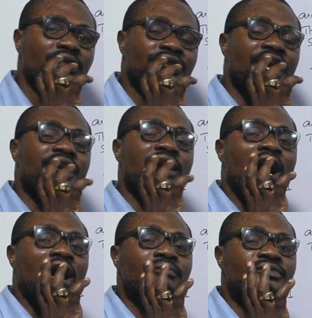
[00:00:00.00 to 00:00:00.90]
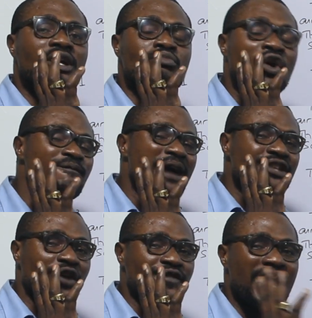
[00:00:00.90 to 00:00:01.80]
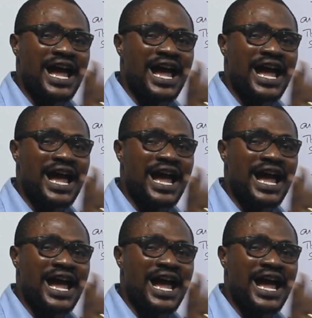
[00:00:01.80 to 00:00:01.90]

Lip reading: the movement of the